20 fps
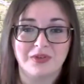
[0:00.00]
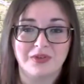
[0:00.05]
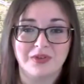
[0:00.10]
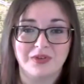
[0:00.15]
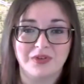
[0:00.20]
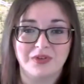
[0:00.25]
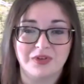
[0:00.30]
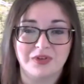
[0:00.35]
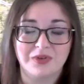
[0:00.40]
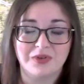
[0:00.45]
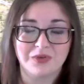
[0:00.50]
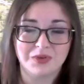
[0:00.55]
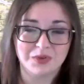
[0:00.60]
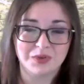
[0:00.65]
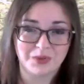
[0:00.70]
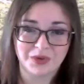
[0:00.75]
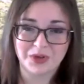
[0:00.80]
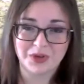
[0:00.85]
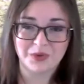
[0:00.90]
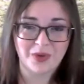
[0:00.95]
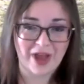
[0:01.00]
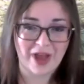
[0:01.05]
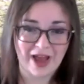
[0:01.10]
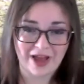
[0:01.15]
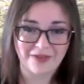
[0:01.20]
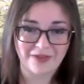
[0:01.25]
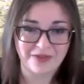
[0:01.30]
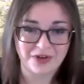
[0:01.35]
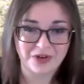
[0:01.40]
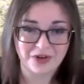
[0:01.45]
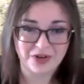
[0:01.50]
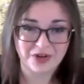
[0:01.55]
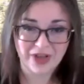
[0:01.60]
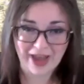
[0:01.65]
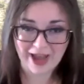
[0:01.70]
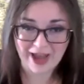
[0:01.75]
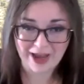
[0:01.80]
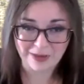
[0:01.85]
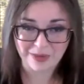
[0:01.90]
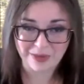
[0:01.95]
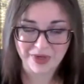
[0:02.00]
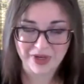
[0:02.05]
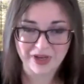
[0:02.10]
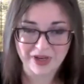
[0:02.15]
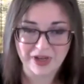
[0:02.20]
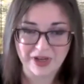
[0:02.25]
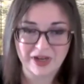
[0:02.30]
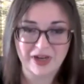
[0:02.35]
use what you have in your cabinet.